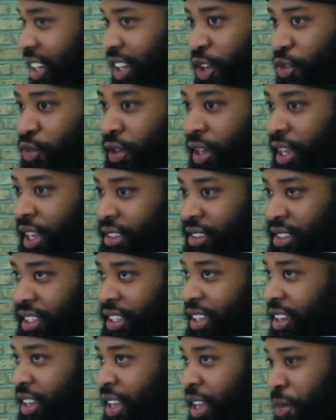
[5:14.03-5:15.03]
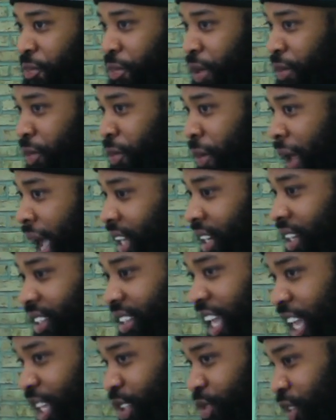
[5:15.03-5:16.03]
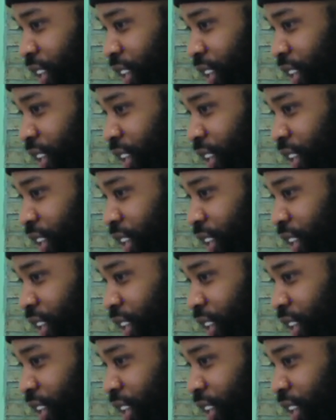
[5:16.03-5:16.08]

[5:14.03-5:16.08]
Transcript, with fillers: It can relate to people back in the days